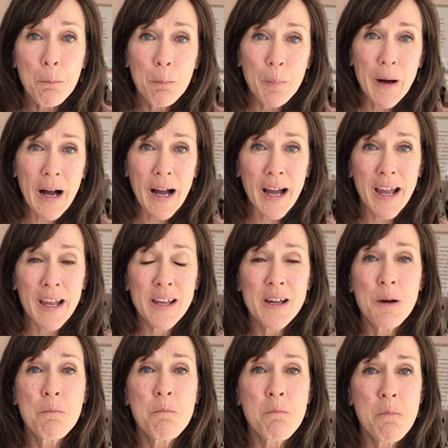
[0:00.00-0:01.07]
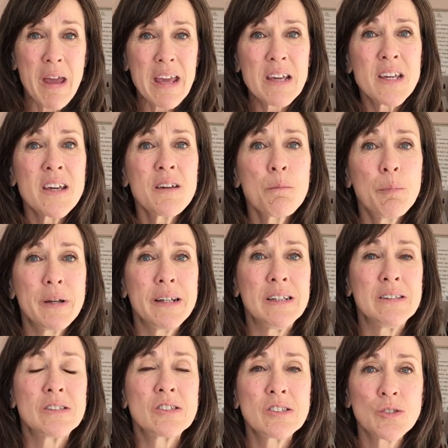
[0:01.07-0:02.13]
by making
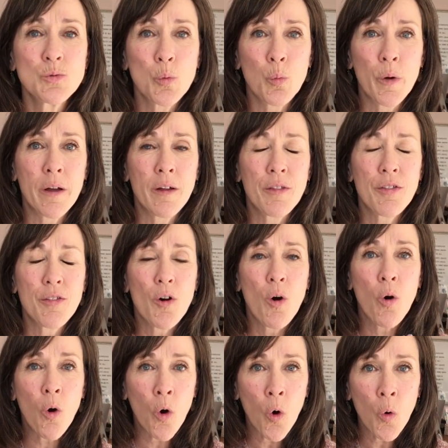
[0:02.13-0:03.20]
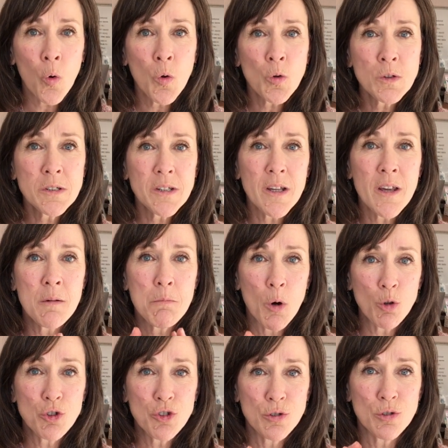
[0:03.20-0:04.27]
peace with old
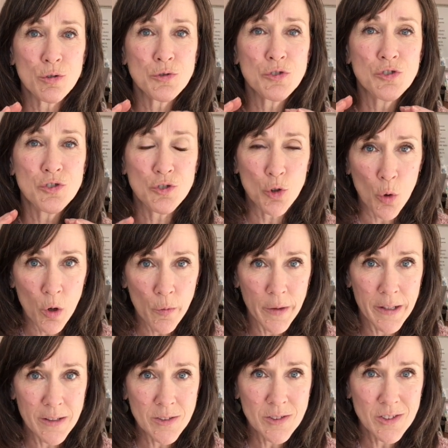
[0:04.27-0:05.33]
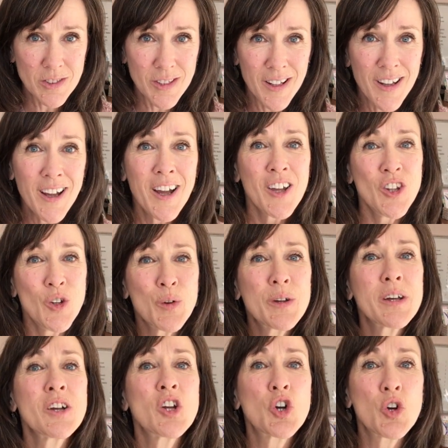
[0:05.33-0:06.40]
emotional stories, you
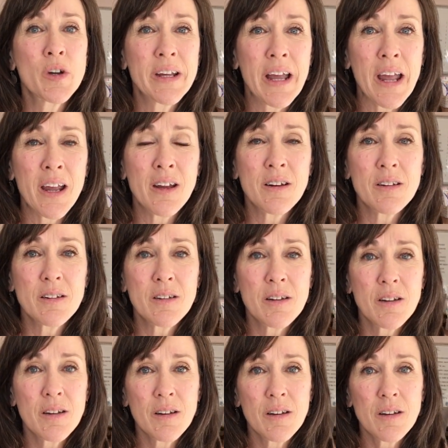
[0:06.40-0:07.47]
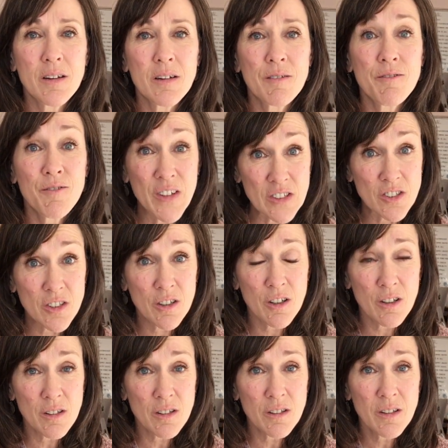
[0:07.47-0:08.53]
can create
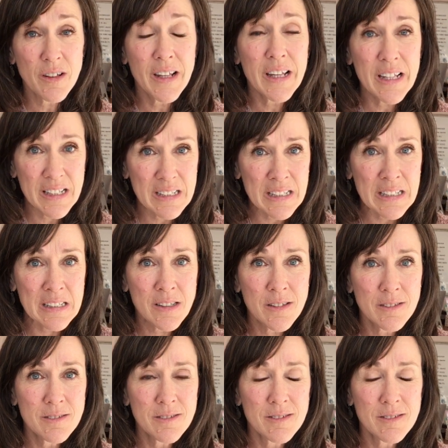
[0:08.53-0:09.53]
physical healing